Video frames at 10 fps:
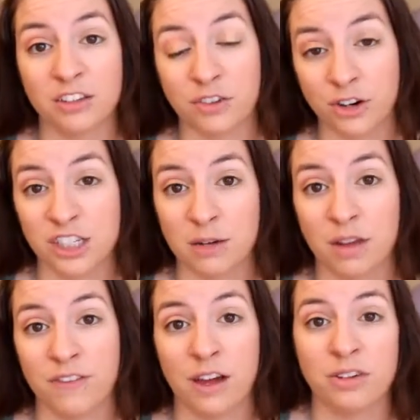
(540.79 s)
the first time
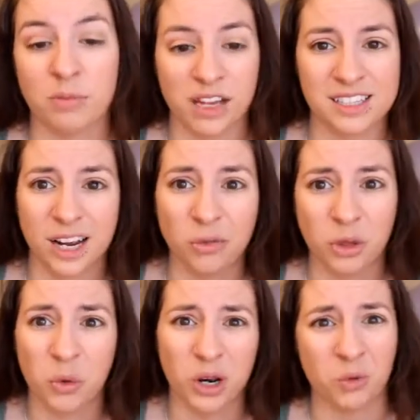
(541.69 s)
I found it because I
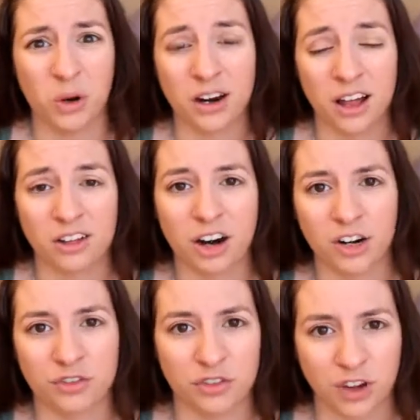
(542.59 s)
only wanted one color
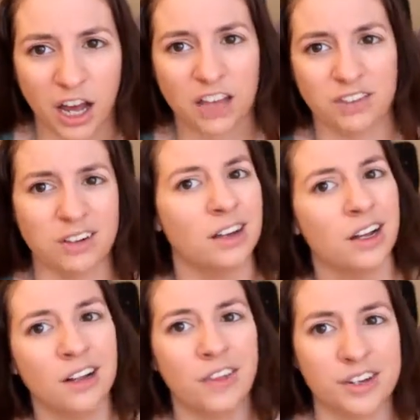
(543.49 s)
out of the 5, and
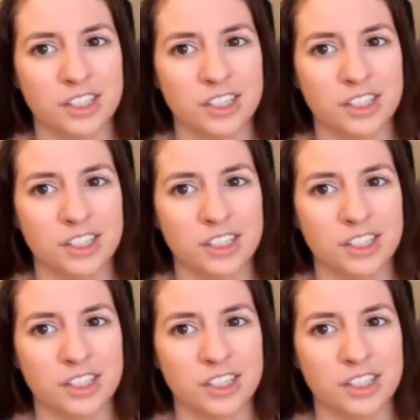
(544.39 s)
that